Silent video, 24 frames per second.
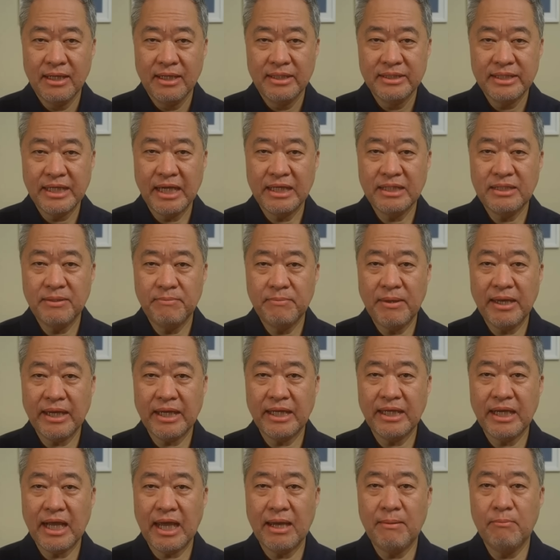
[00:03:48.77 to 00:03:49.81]
tend to make
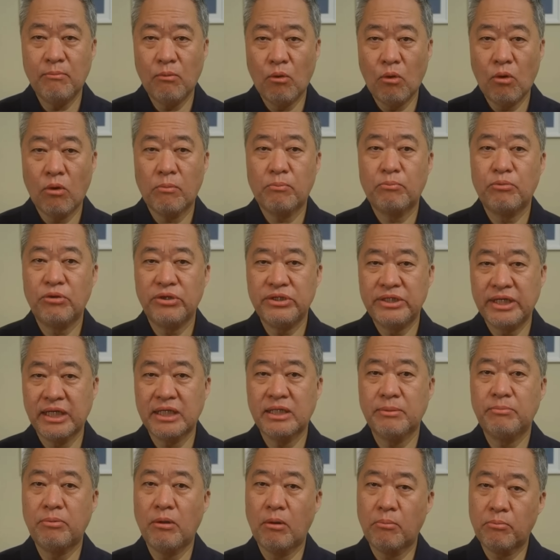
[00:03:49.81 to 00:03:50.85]
it a more
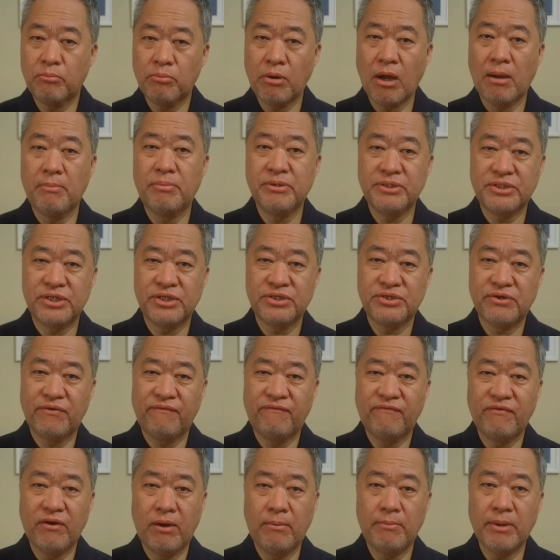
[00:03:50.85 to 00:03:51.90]
predictable proposition
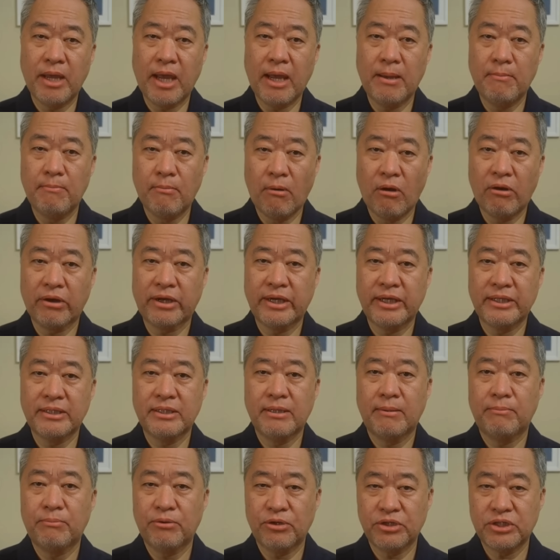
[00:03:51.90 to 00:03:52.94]
from a market
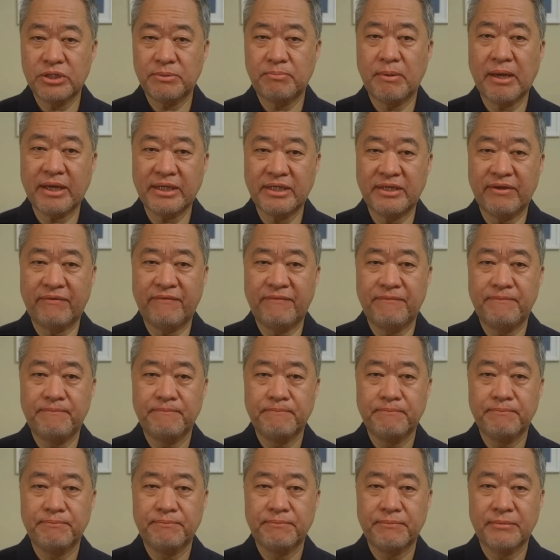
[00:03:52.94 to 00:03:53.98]
perspective.
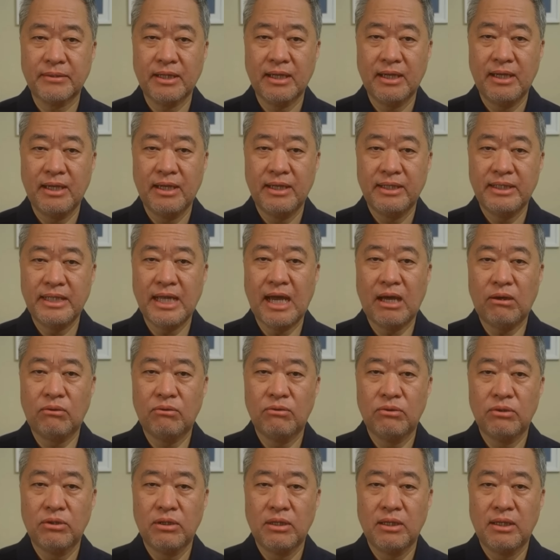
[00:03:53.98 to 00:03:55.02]
Now,
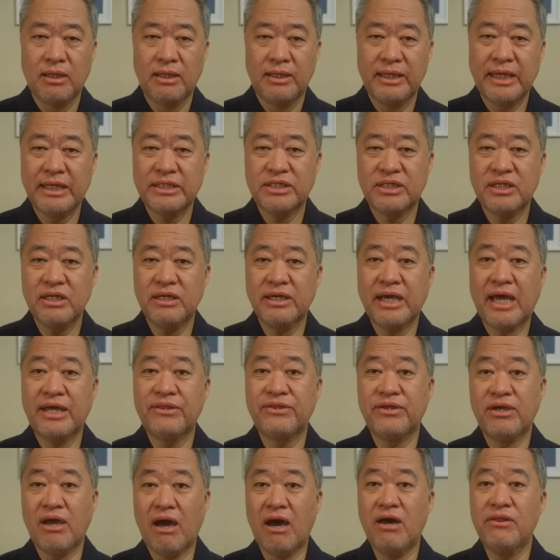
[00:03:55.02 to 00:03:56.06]
let's look at
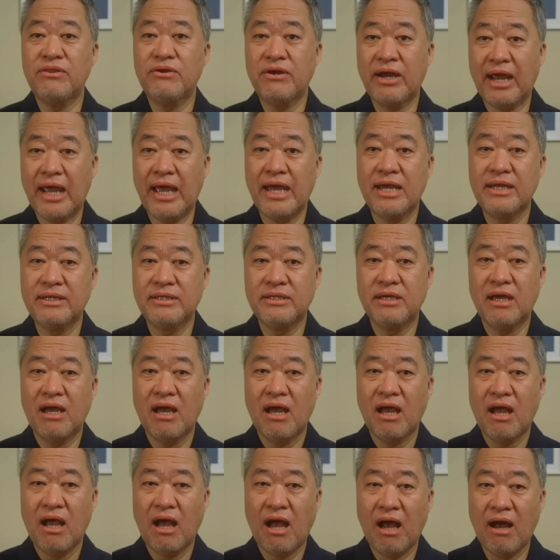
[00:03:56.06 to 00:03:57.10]
the other end
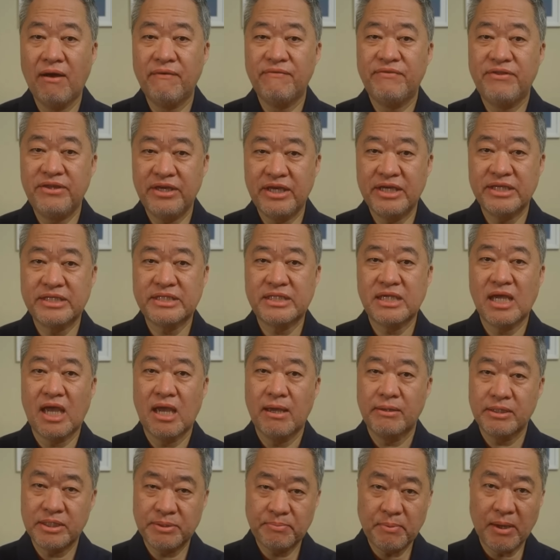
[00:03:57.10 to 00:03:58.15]
of this
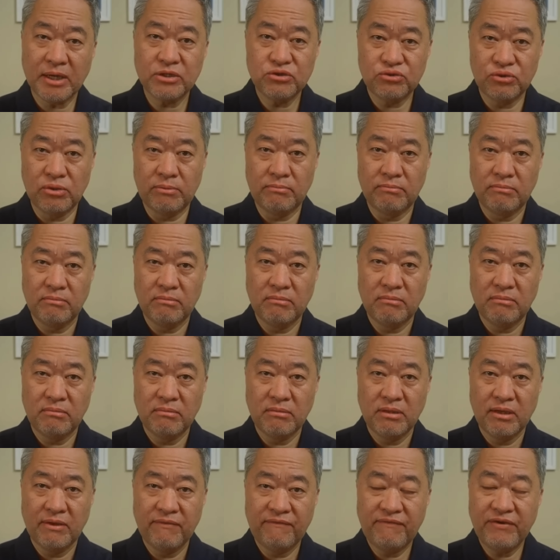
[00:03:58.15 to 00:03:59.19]
spectrum.
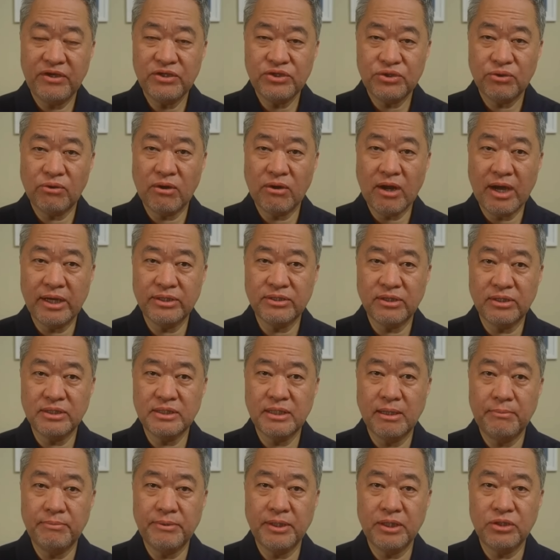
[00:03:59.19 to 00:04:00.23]
Feast your eyes on
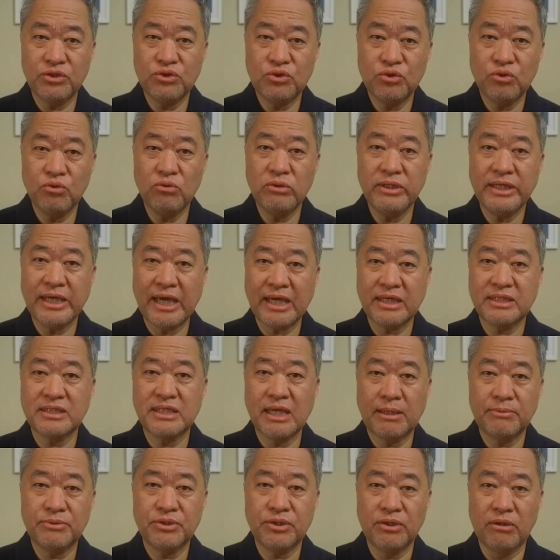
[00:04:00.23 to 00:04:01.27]
something truly
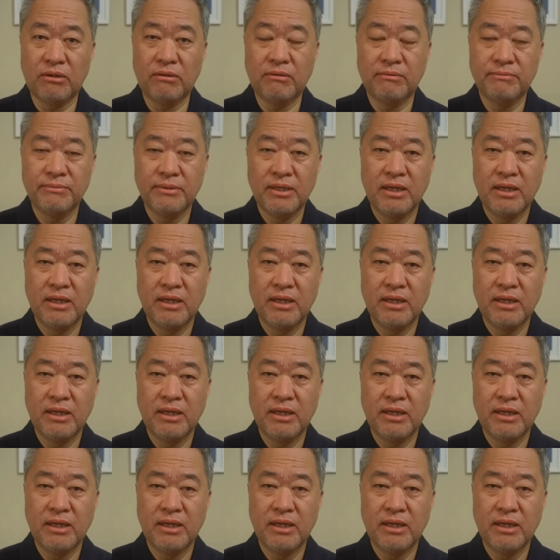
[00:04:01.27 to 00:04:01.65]
exceptional,